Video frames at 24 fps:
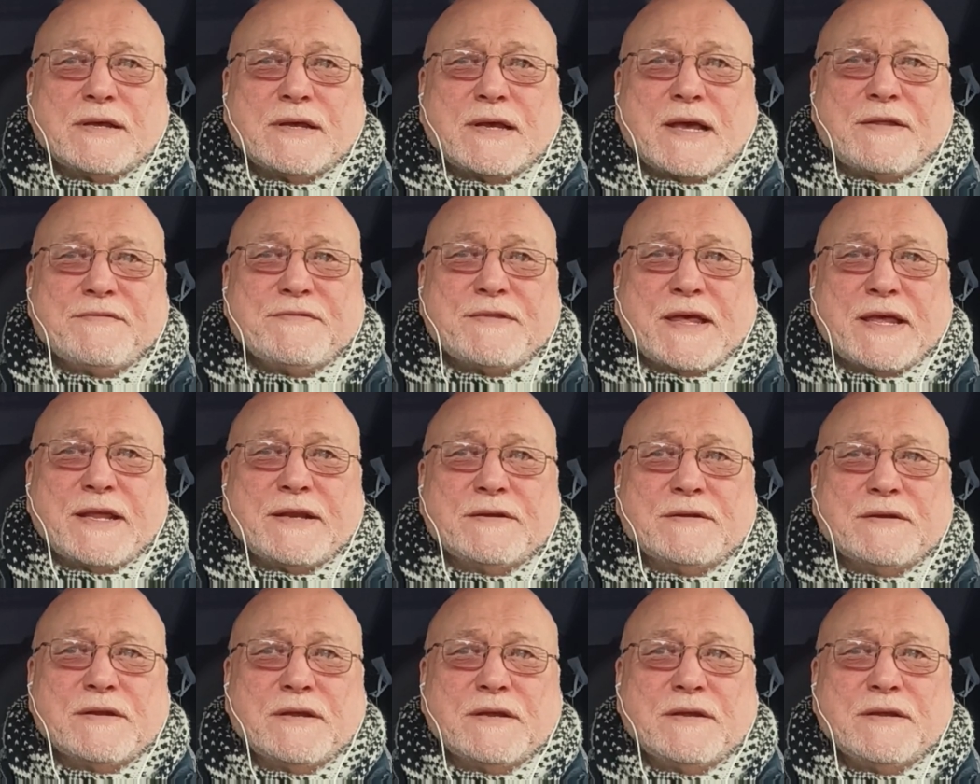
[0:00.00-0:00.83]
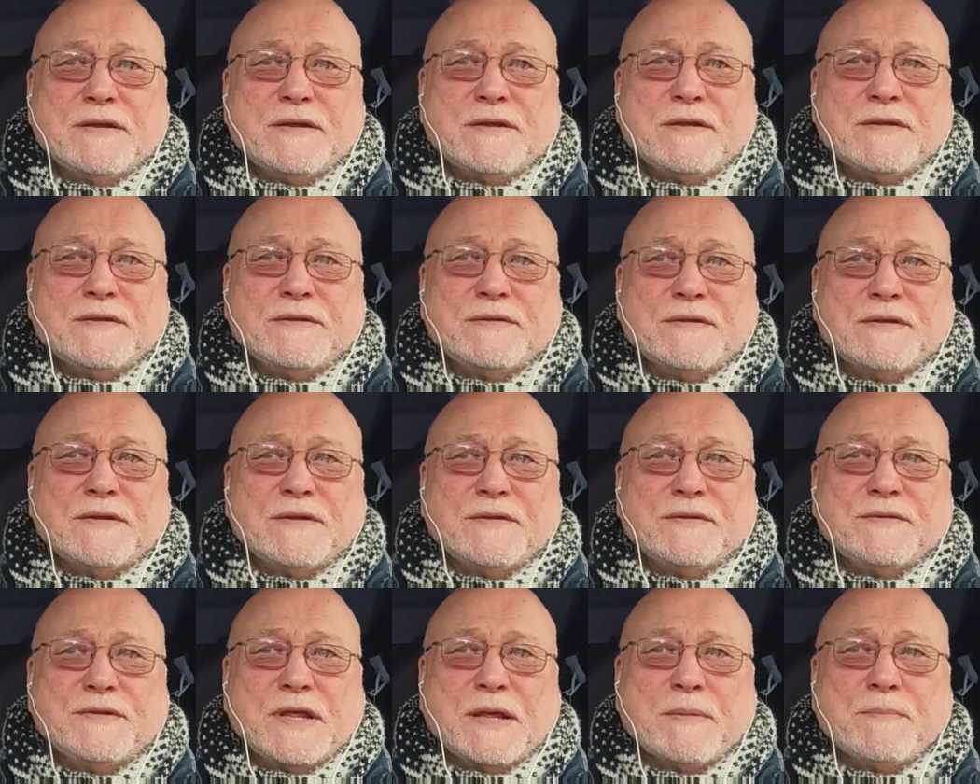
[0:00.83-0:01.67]
and then
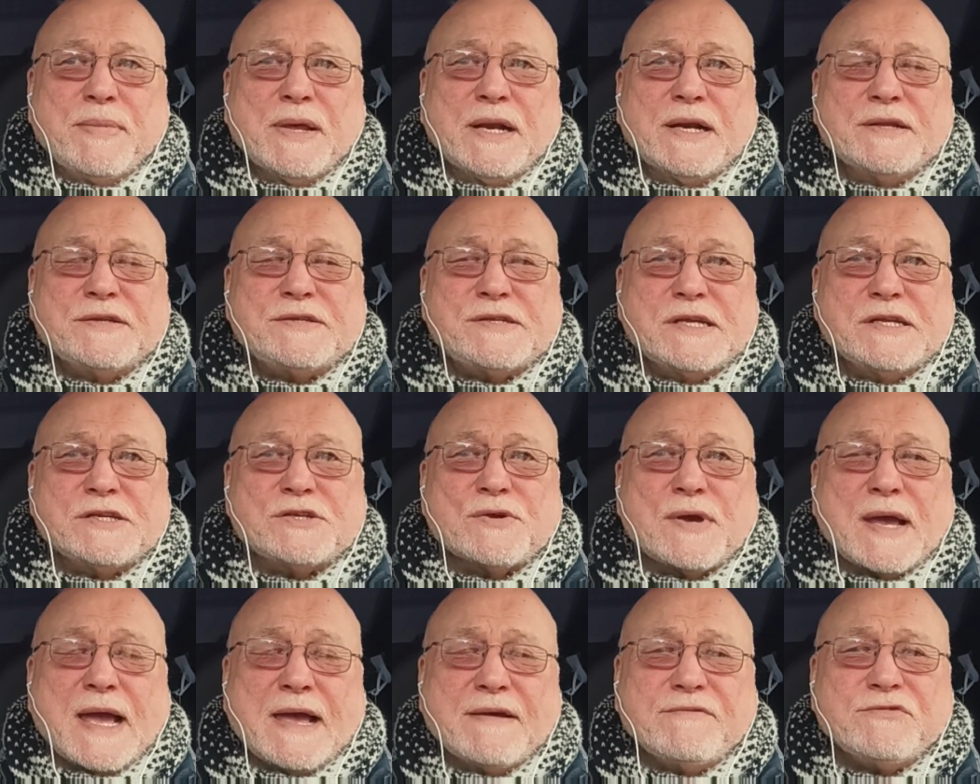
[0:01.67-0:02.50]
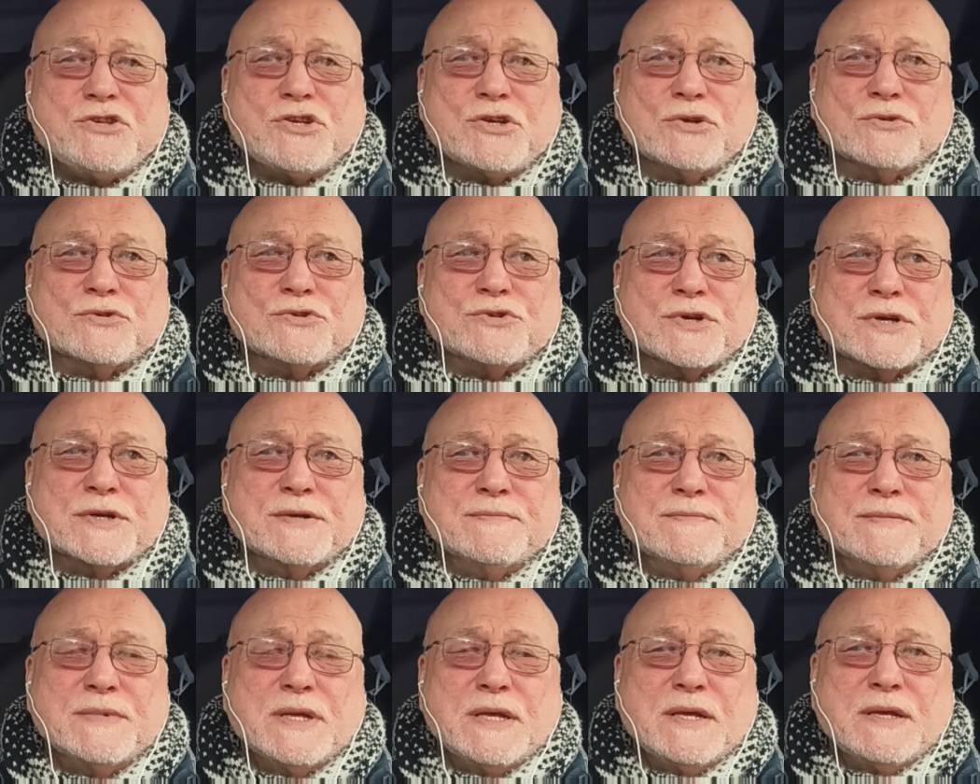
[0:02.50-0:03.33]
the ability to have
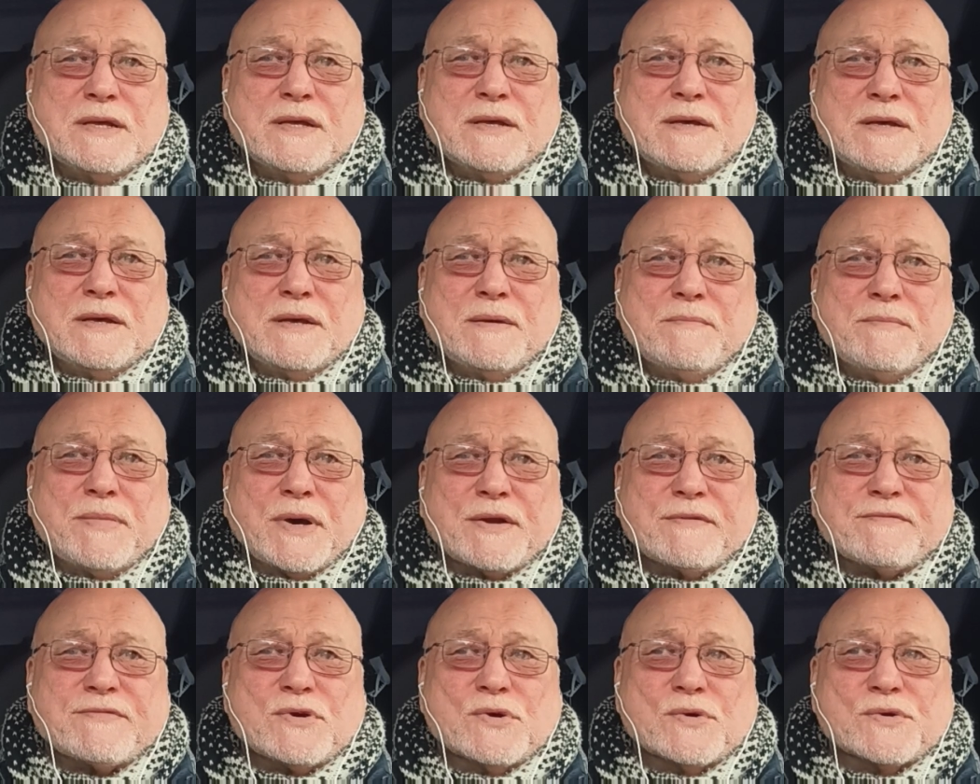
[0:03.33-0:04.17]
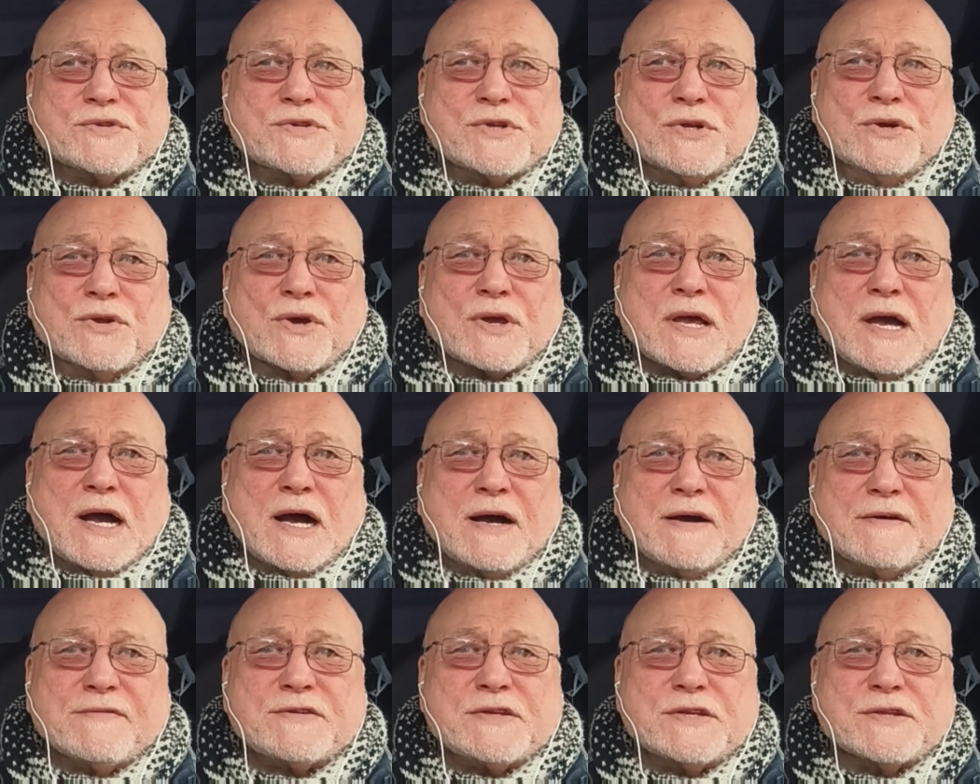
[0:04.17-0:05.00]
children, but of course to look
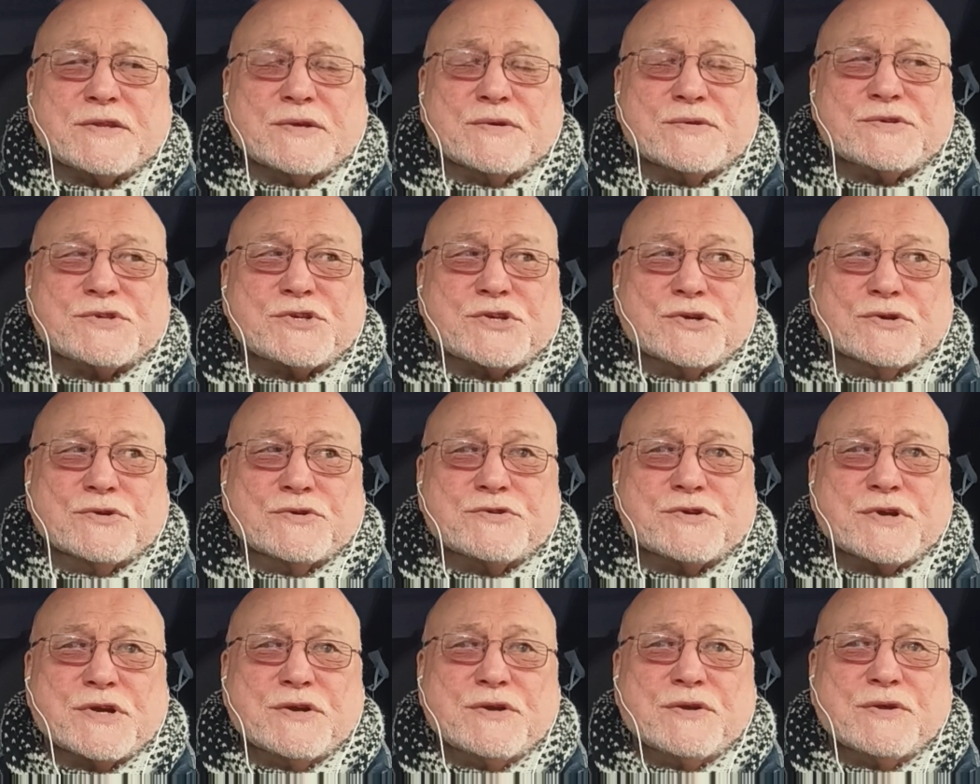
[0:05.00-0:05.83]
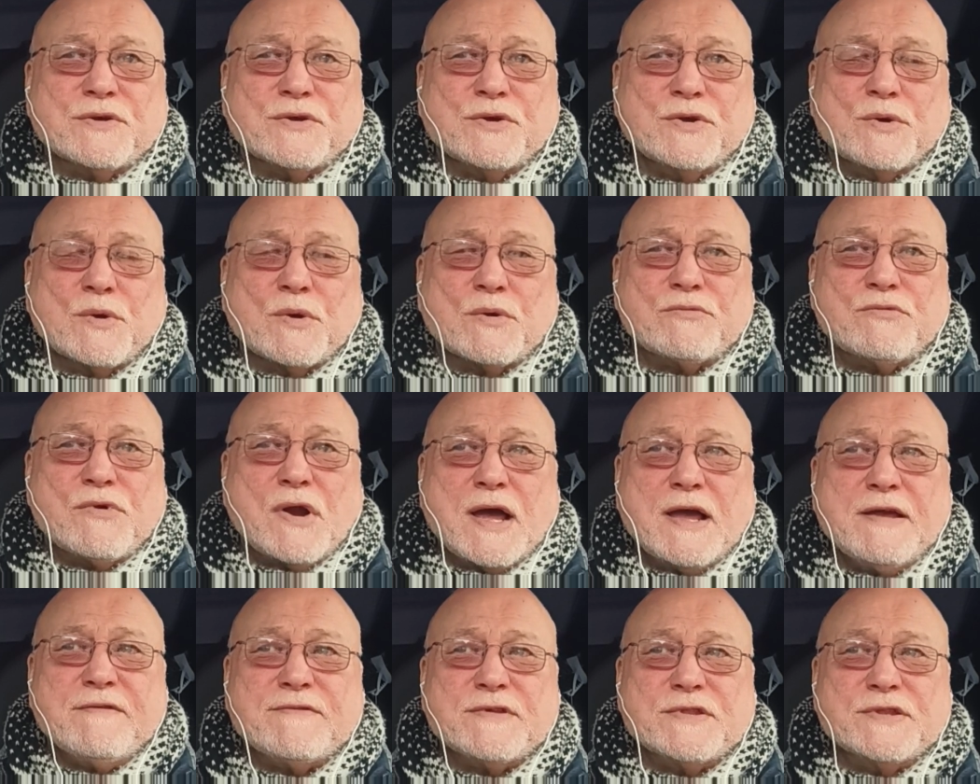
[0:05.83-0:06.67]
after those children who
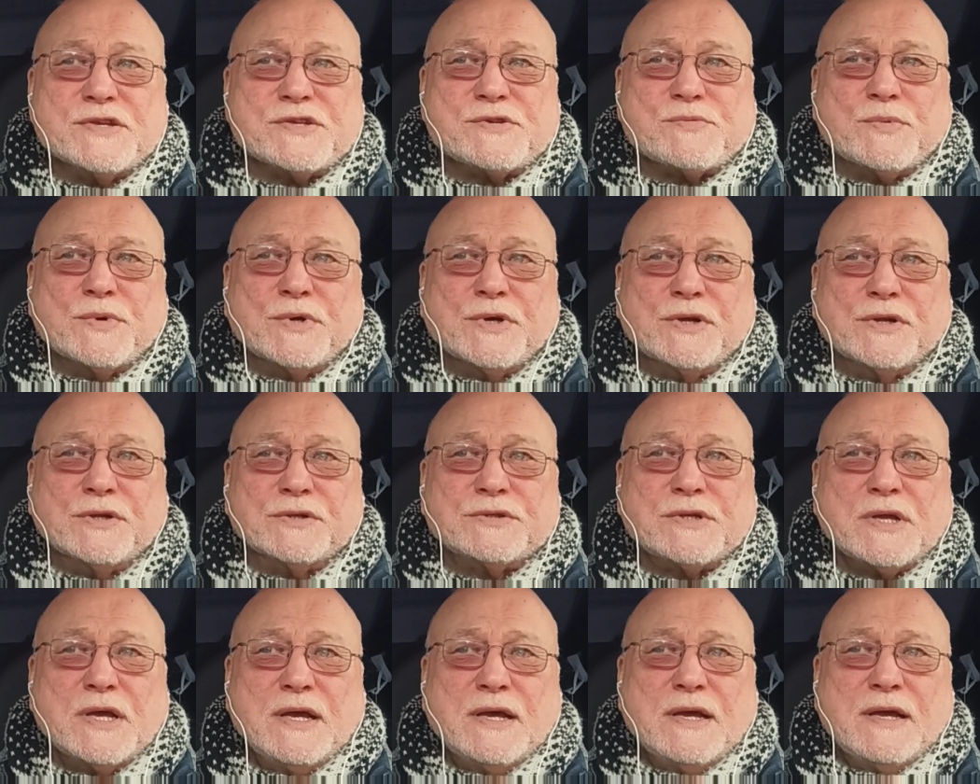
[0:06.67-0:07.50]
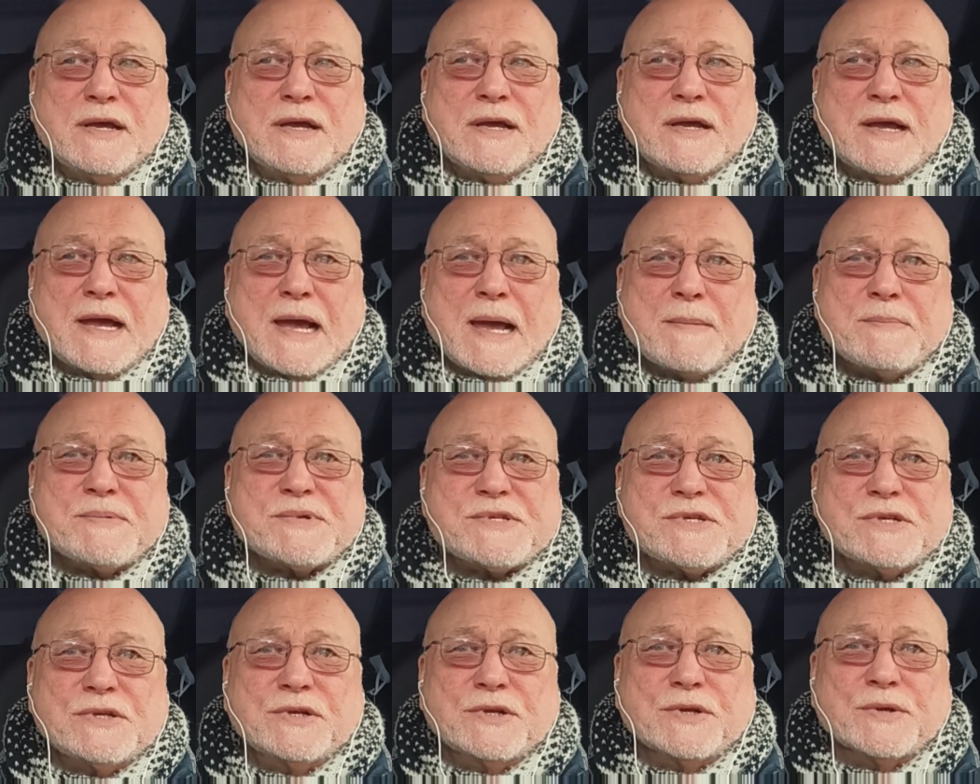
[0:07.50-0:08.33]
arrive in this world
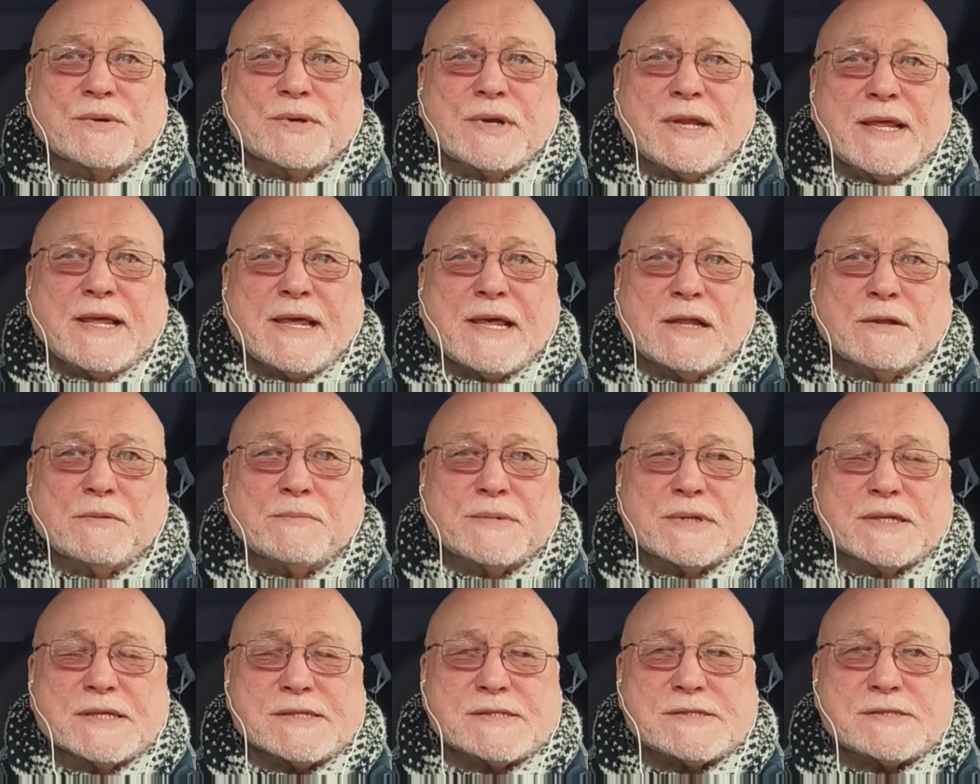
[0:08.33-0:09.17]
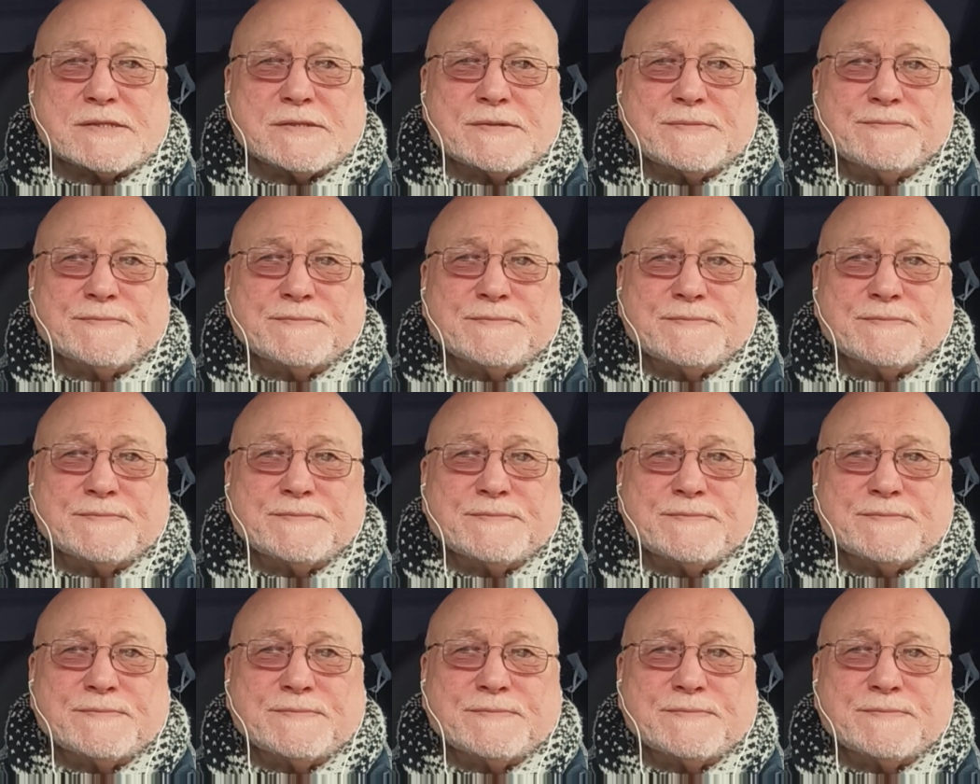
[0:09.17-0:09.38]
absolutely helpless.